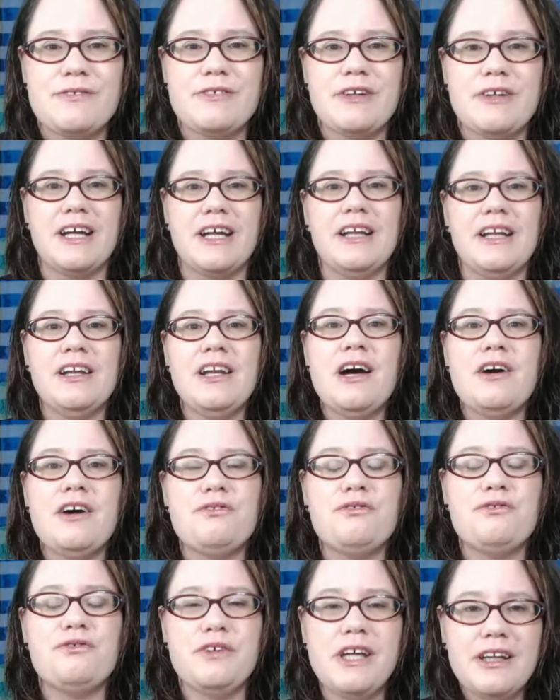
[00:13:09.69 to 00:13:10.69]
and I
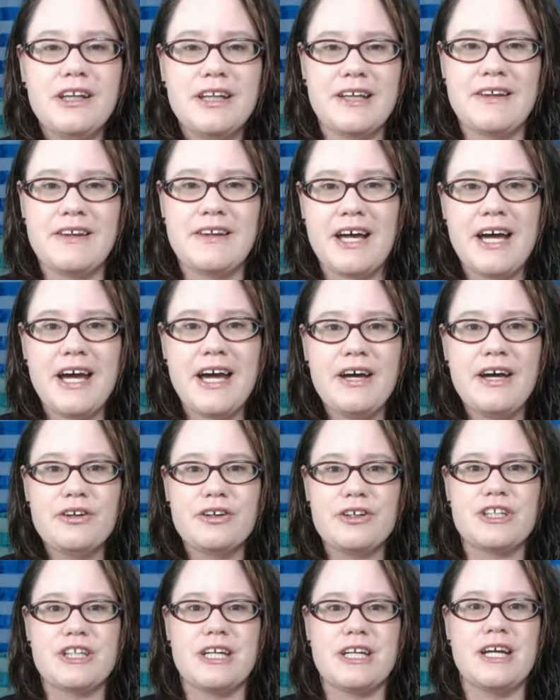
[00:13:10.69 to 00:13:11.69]
love feeling that
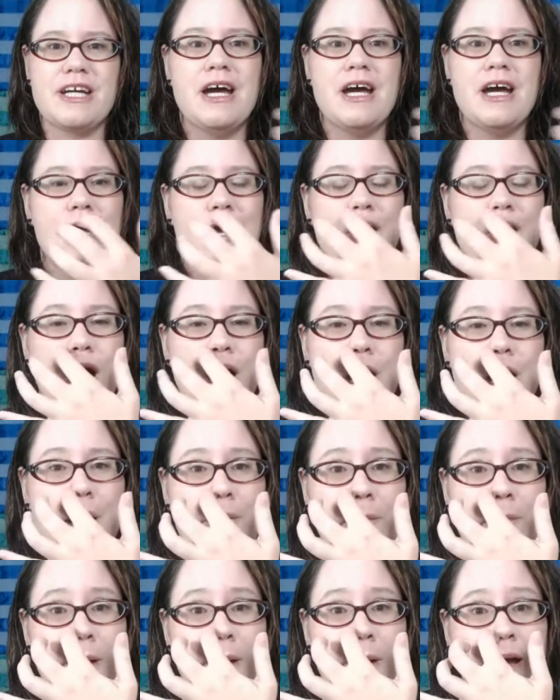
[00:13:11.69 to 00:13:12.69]
energy.
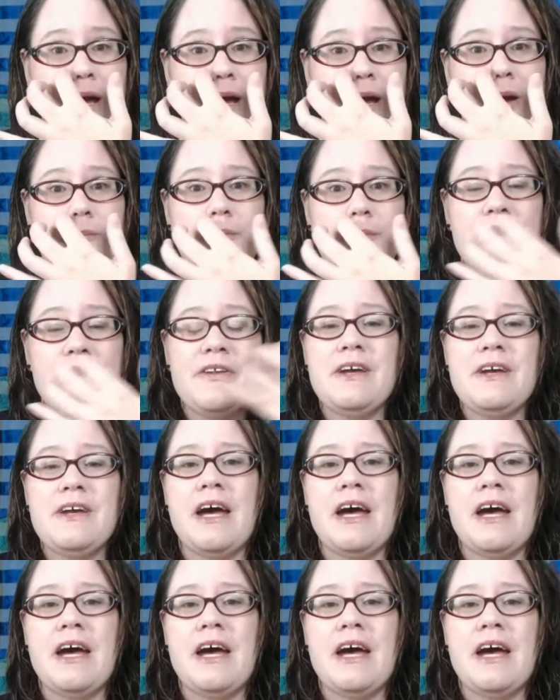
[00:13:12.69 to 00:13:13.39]
But the